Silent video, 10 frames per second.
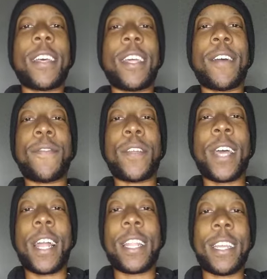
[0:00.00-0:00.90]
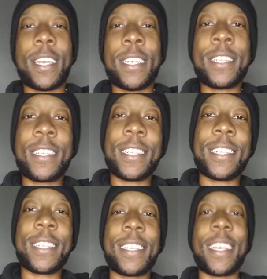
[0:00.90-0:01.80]
you know, for the
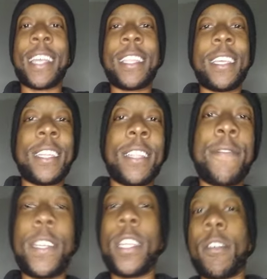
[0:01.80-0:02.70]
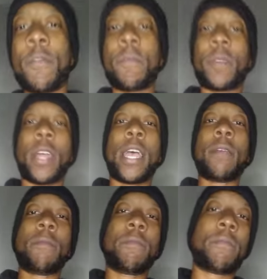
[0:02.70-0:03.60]
holidays at the end of the video. All right.